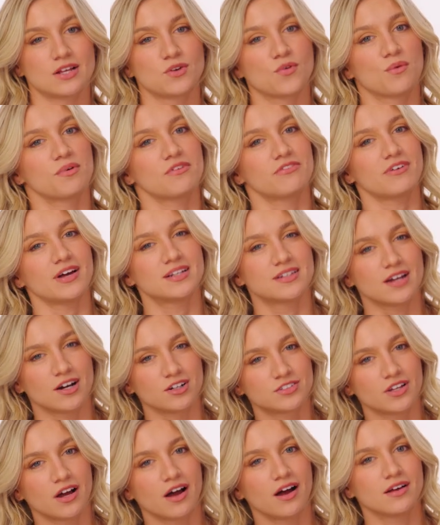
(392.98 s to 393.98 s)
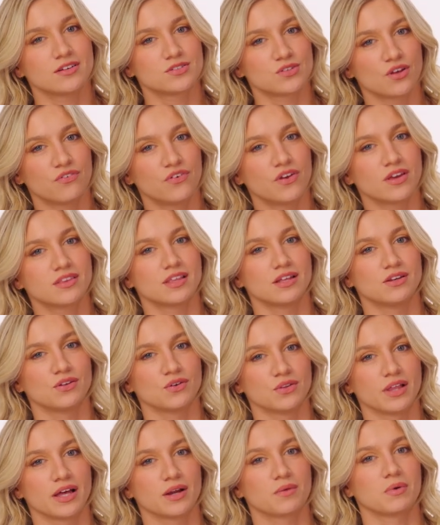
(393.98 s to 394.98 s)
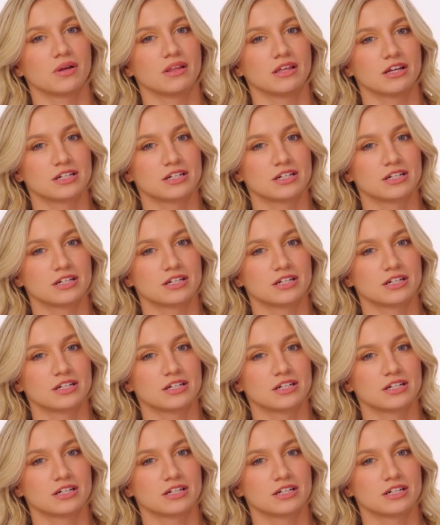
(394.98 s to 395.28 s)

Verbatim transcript: I normally fly Delta, so I feel like they do like really